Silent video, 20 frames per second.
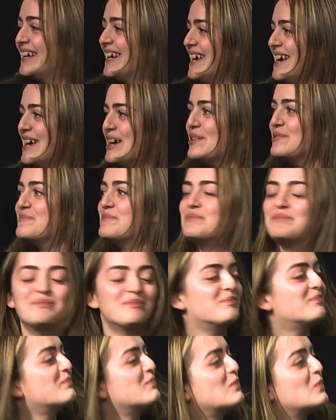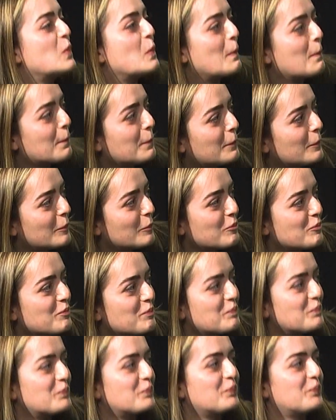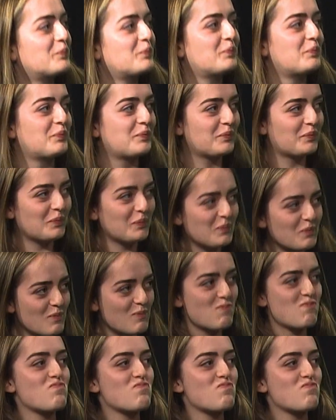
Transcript: no, we'll we'll start from the top. Uh,